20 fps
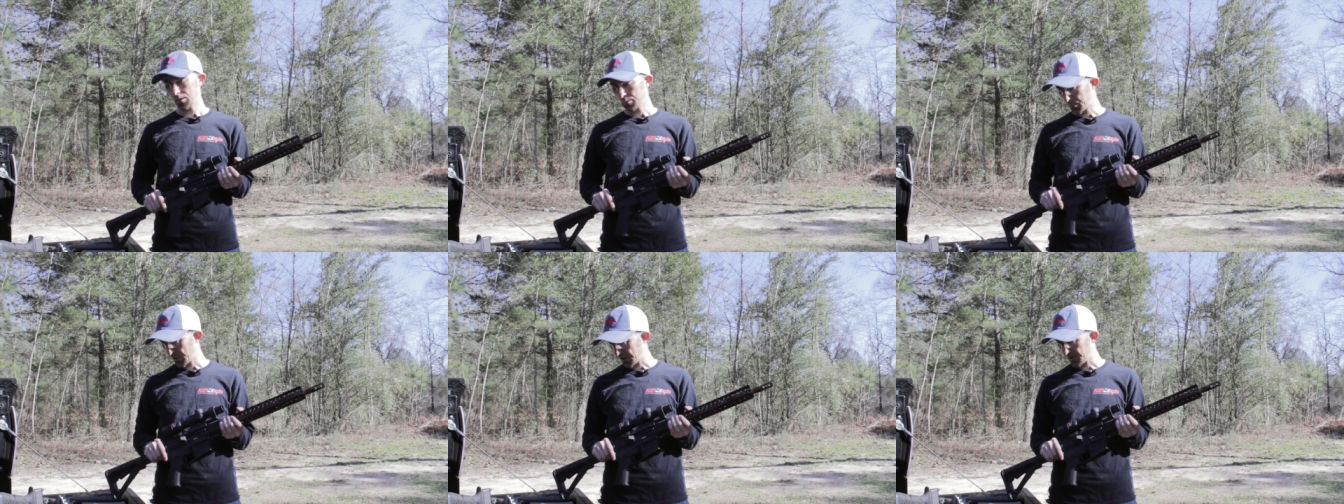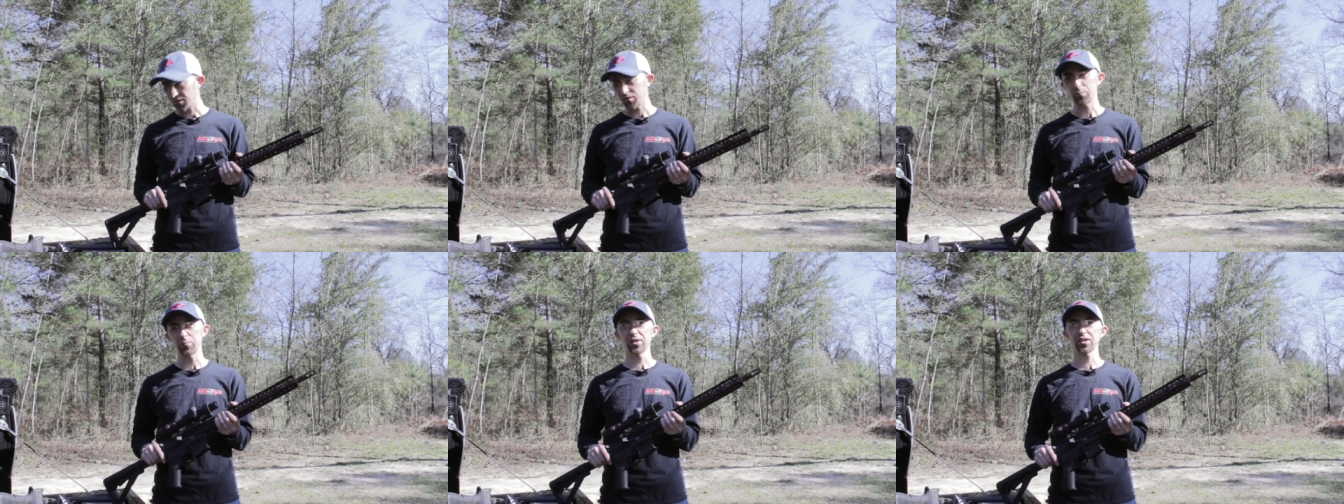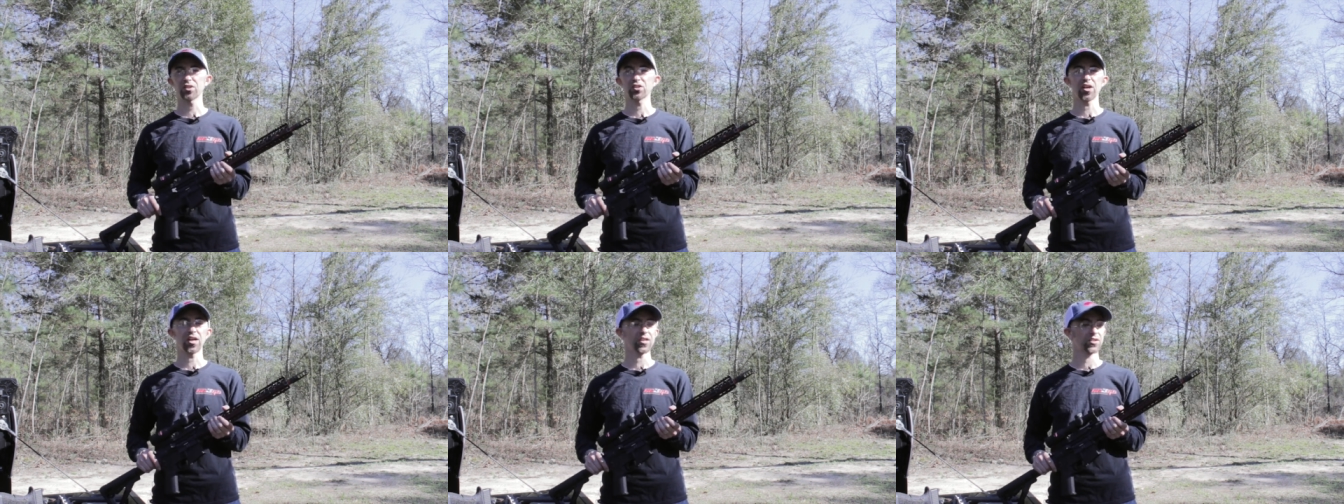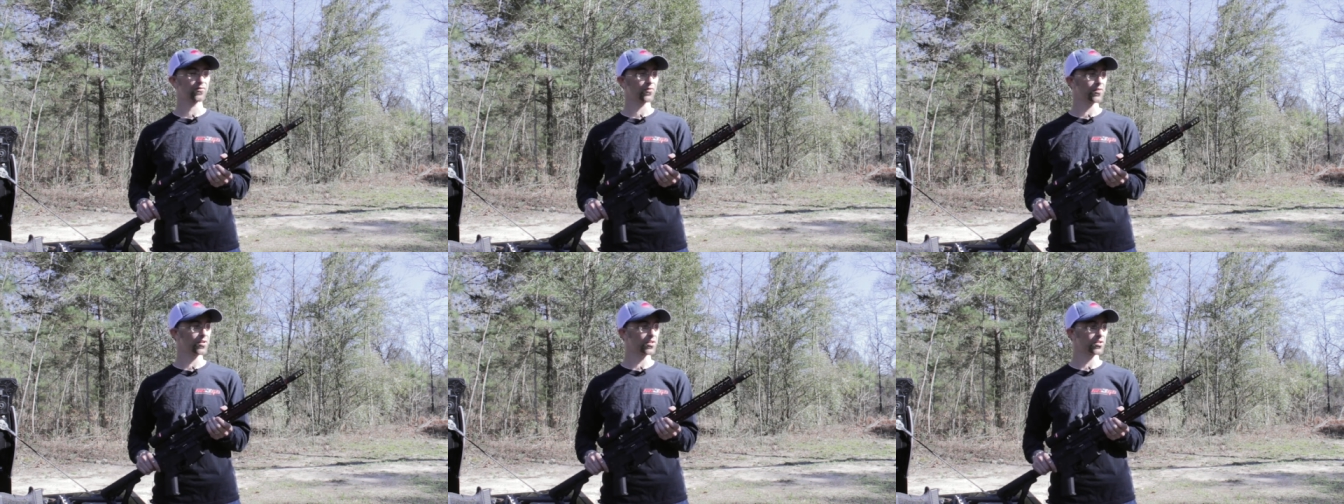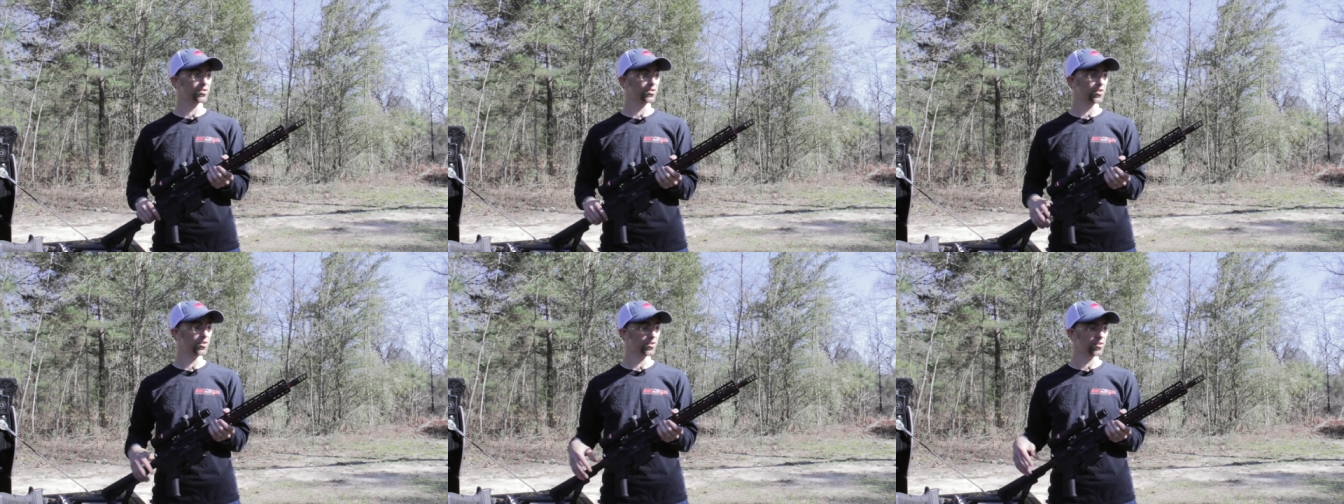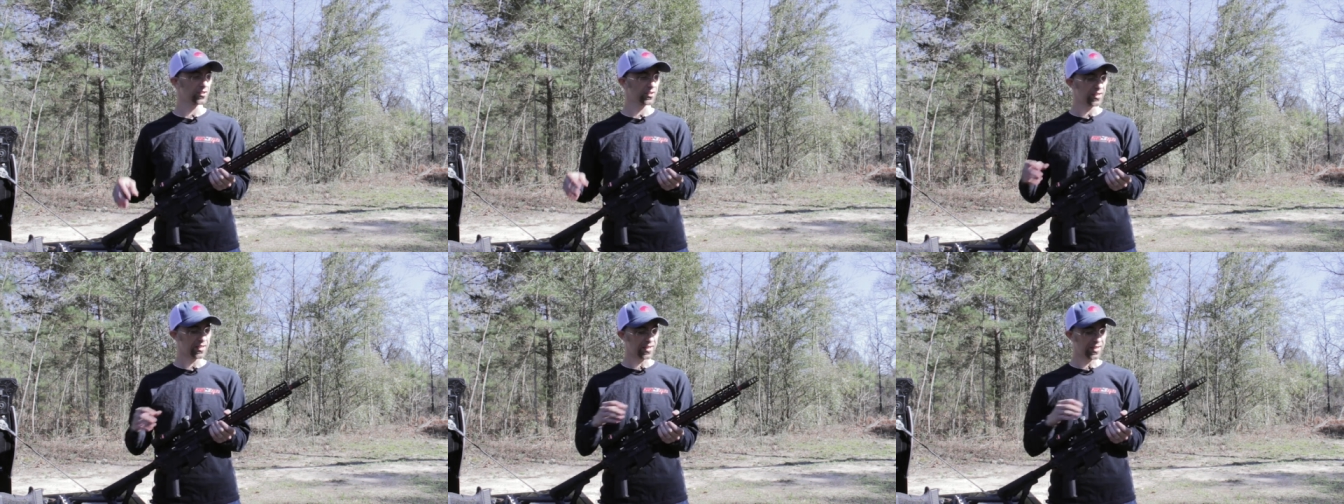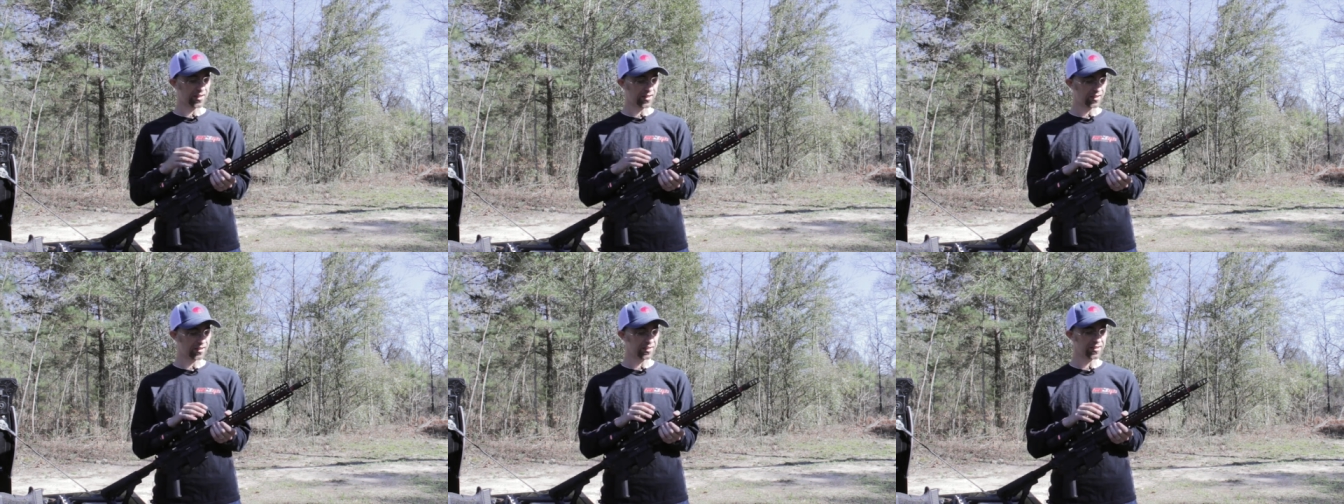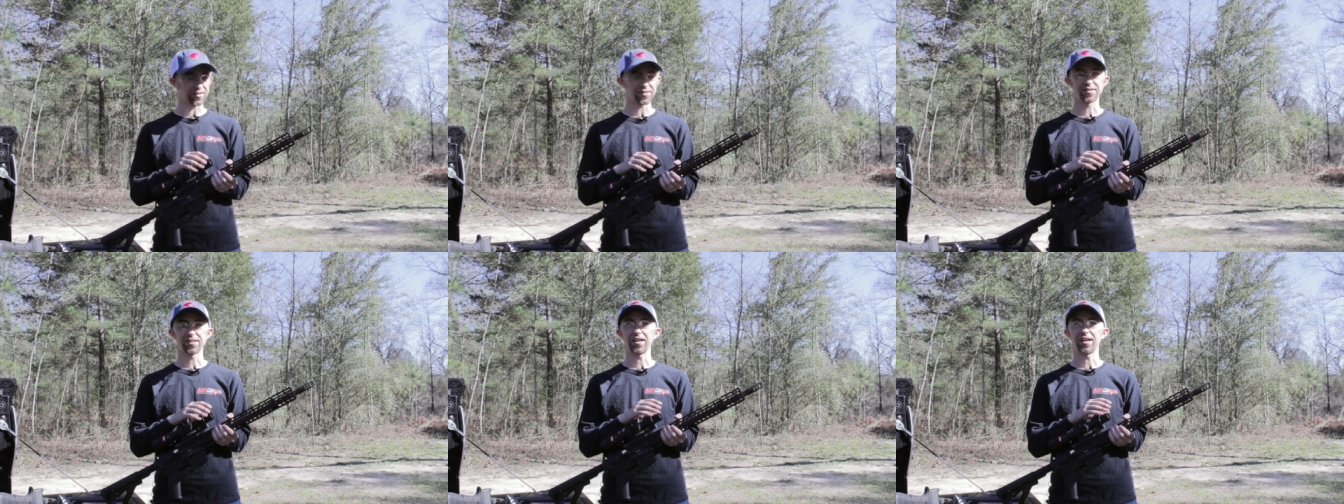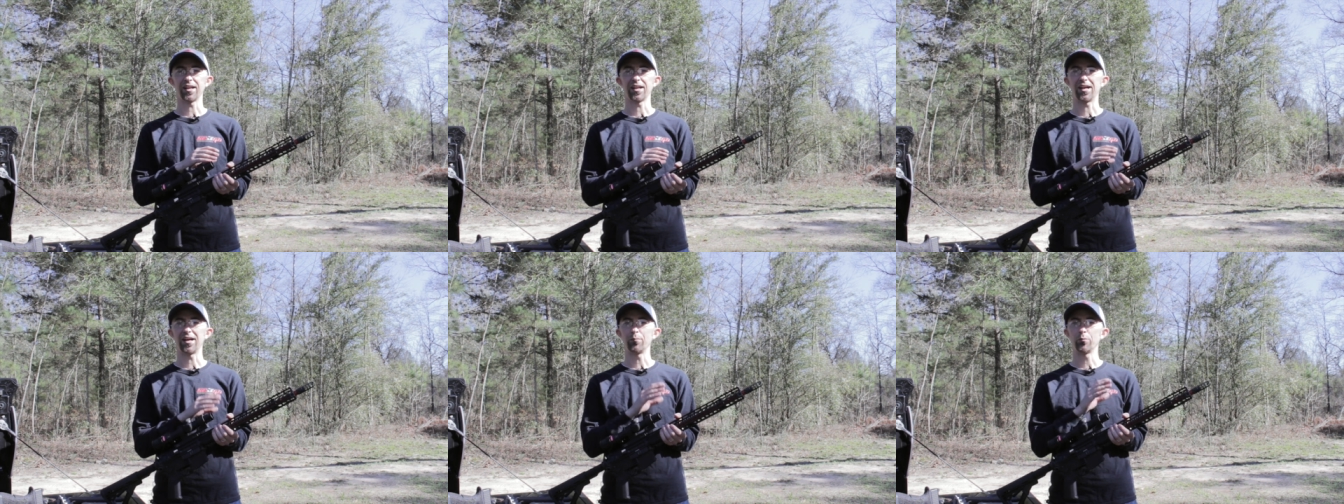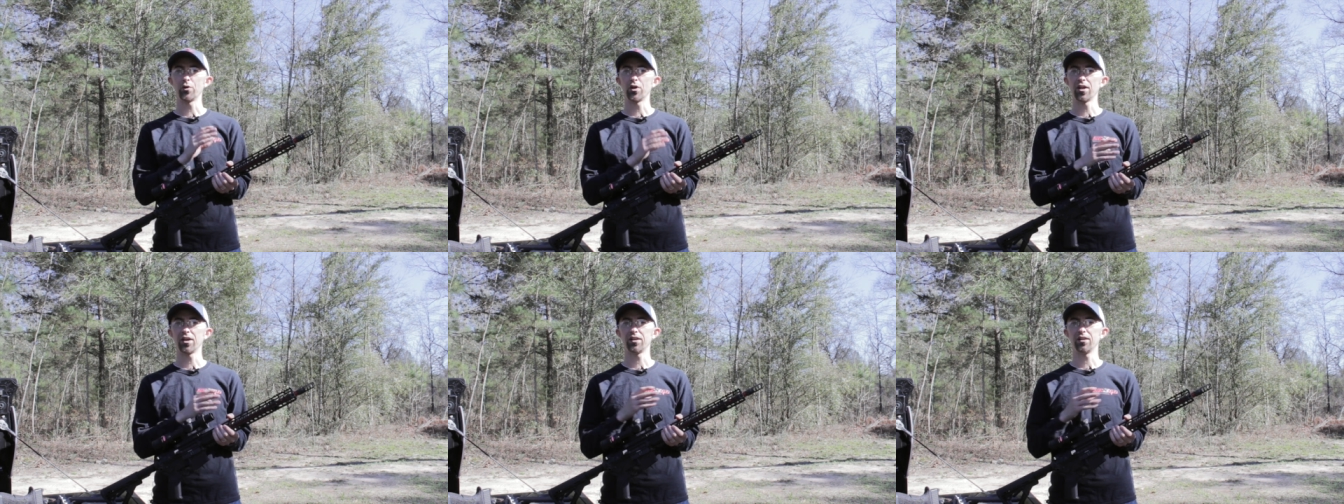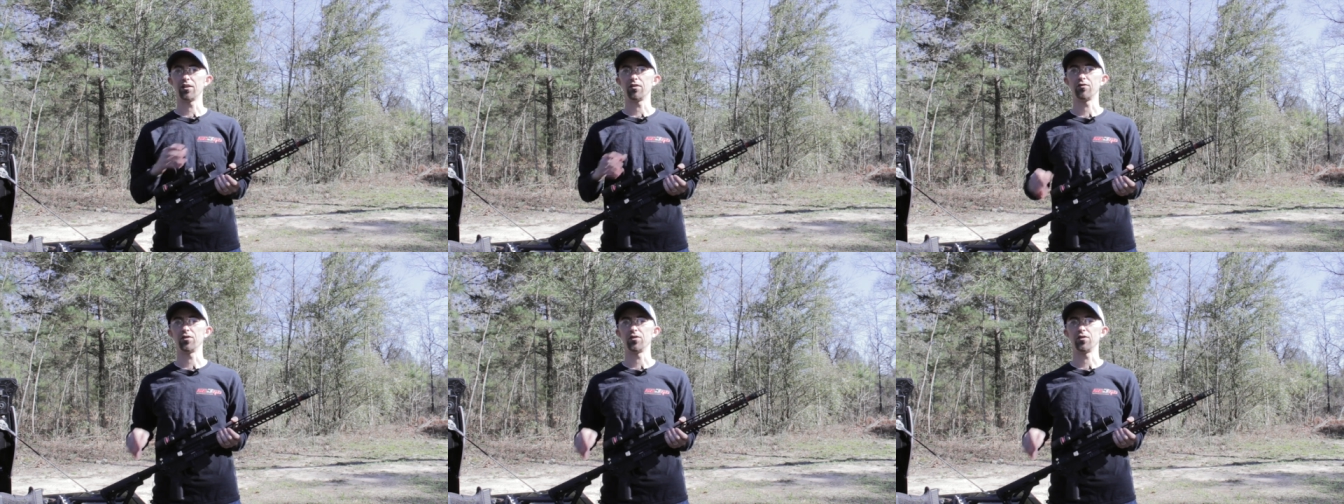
But the big change for this year is that I'm running